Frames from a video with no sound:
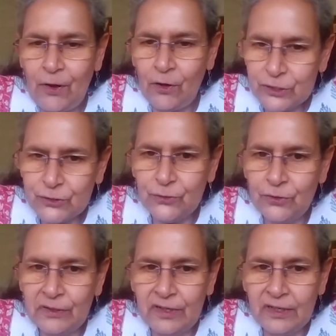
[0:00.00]

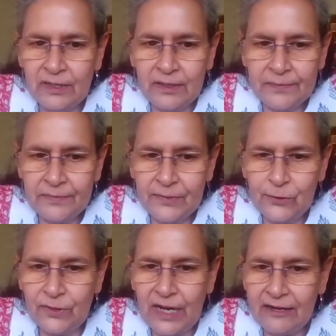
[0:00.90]
also
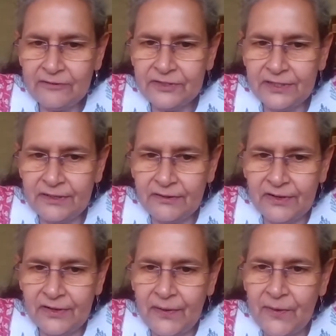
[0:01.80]
look
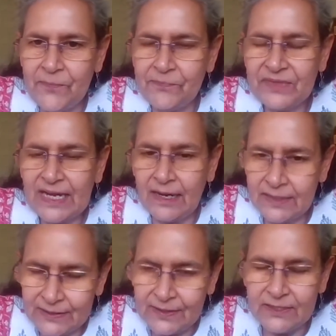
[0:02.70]
after
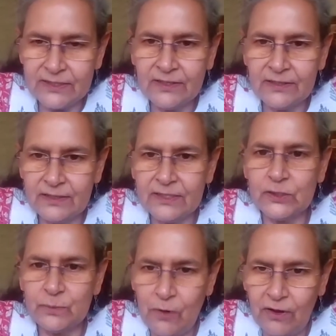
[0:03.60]
another
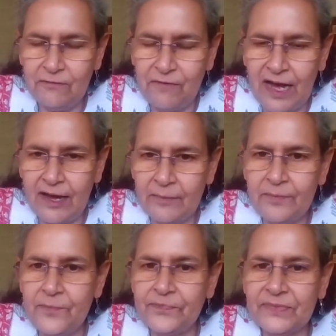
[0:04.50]
small
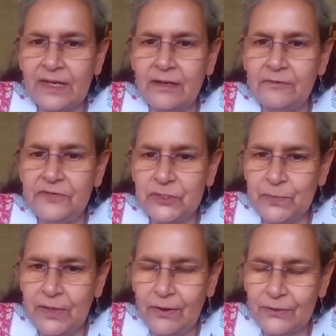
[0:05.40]
farm
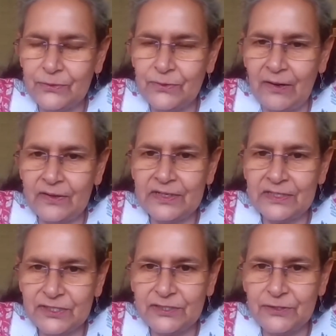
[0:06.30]
which belonged to our
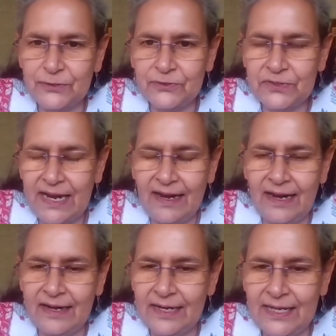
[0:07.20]
institute,
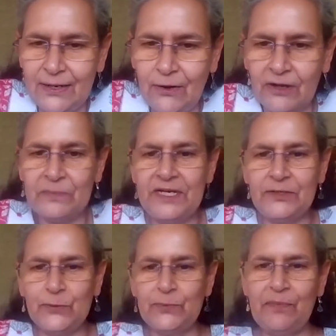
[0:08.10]
and he got
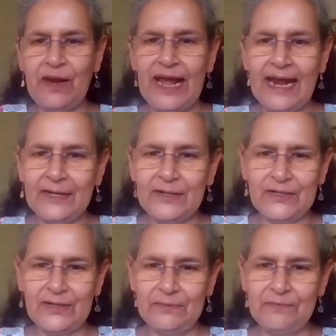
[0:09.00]
me to
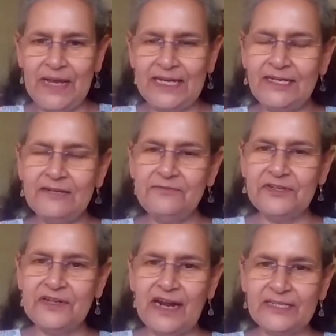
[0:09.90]
plant many
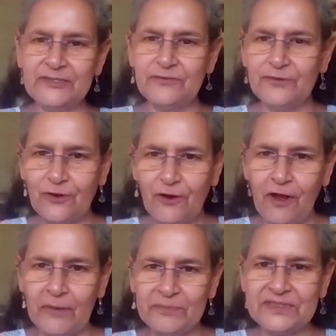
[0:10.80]
different kinds of
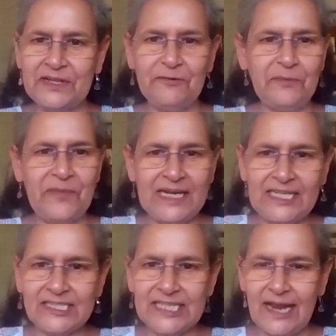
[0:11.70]
crops. There were
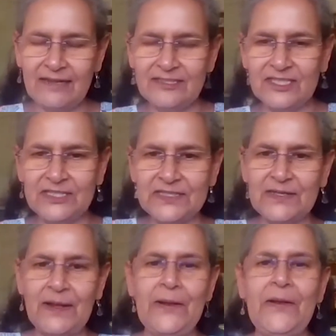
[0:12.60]
many challenges.